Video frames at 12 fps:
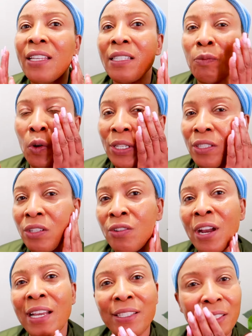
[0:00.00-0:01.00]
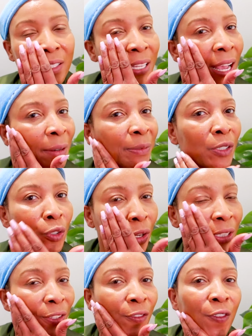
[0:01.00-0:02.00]
This moisturizer has helped to
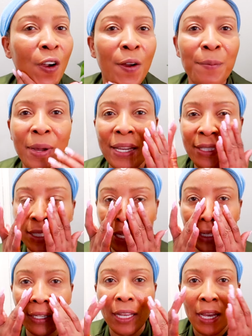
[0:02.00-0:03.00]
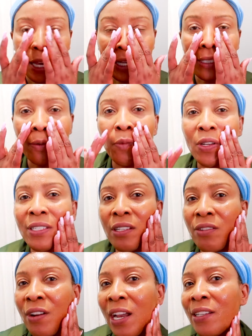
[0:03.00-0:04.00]
transform my skin. It's a
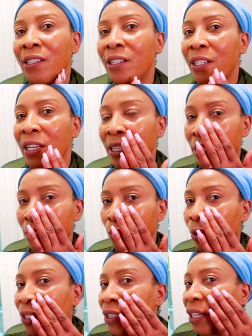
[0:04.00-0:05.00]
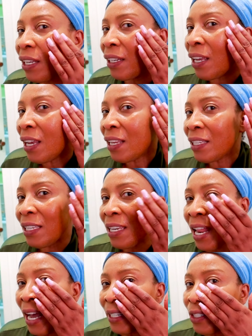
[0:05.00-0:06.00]
moisturizer that is rich in
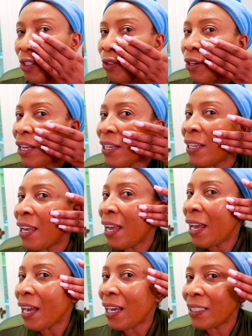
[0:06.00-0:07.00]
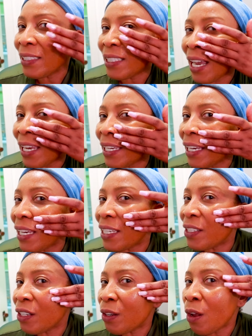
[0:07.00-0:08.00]
natural
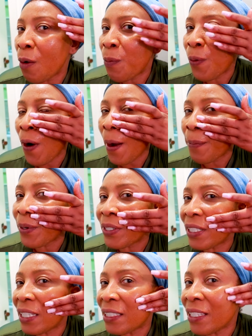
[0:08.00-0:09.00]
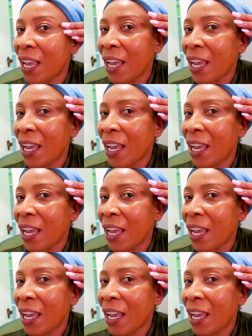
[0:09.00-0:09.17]
anti-aging properties.